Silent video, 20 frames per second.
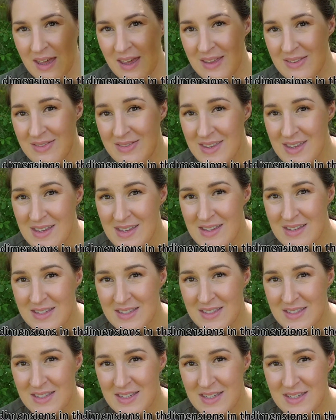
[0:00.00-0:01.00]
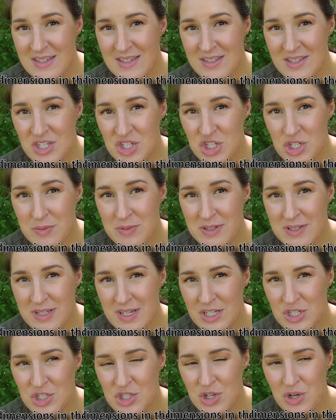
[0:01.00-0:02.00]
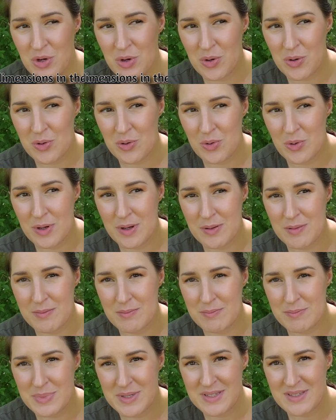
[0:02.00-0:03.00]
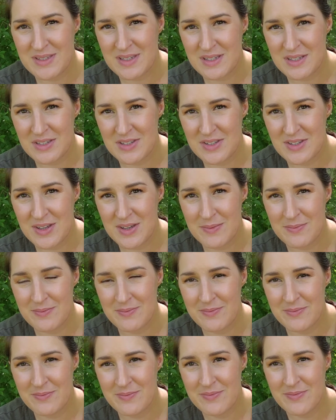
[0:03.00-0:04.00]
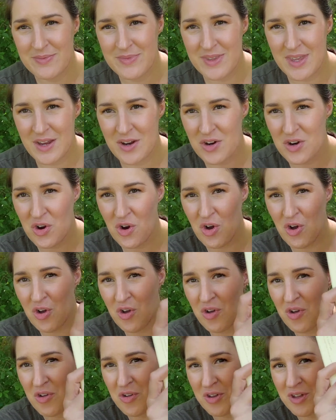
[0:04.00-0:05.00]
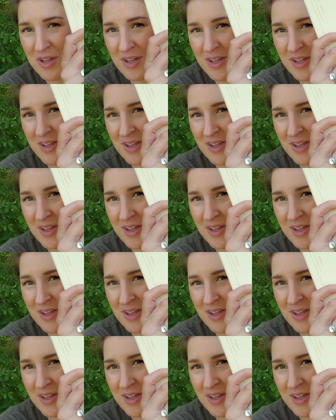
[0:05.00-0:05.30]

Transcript: and this is a Jibun Techo B6 Slim. They are all